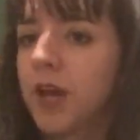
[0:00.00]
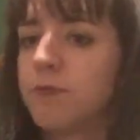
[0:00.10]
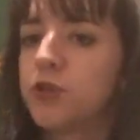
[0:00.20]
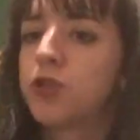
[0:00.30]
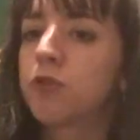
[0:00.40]

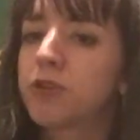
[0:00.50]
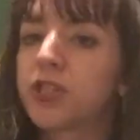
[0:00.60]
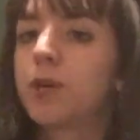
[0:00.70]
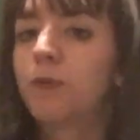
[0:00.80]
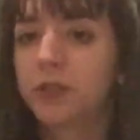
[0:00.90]
I'm sure
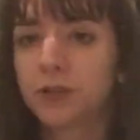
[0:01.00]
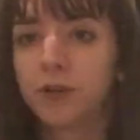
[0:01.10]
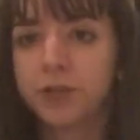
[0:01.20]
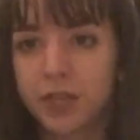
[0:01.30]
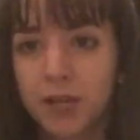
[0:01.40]
someone
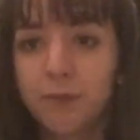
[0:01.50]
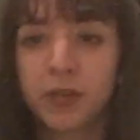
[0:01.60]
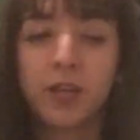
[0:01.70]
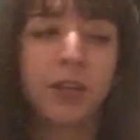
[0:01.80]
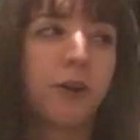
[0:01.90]
could tell
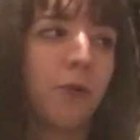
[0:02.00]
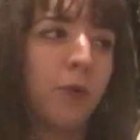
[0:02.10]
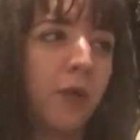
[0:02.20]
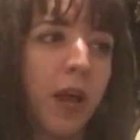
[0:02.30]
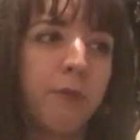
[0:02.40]
me,
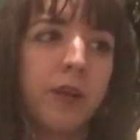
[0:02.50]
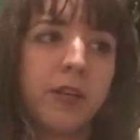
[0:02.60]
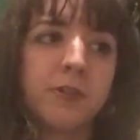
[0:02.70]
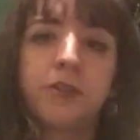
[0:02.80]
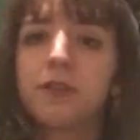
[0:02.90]
well, I went
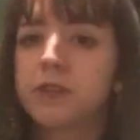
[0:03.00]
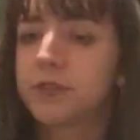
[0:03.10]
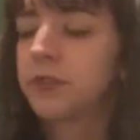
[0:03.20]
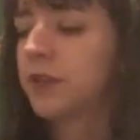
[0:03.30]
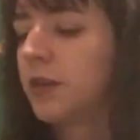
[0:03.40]
into
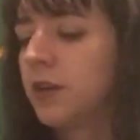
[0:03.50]
this